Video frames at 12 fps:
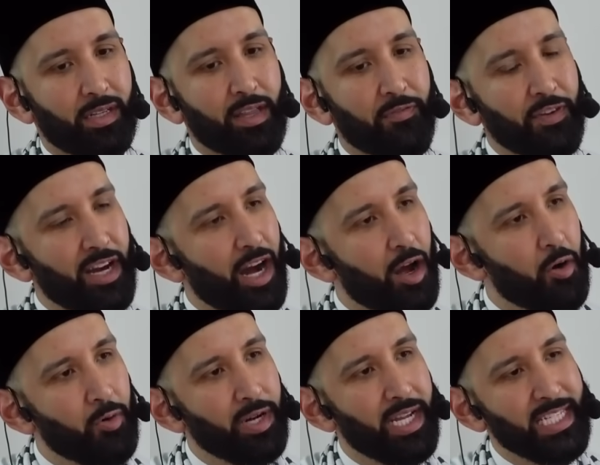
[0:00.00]
The
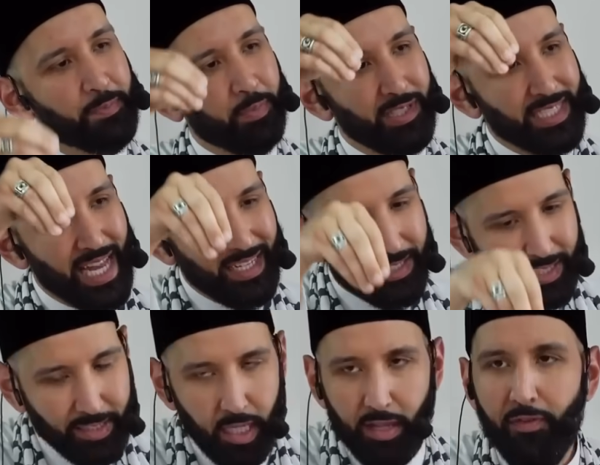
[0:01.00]
Fir'aun is
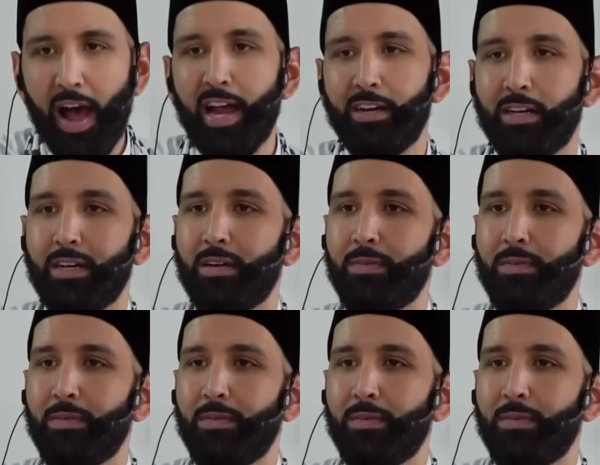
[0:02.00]
presented to the fire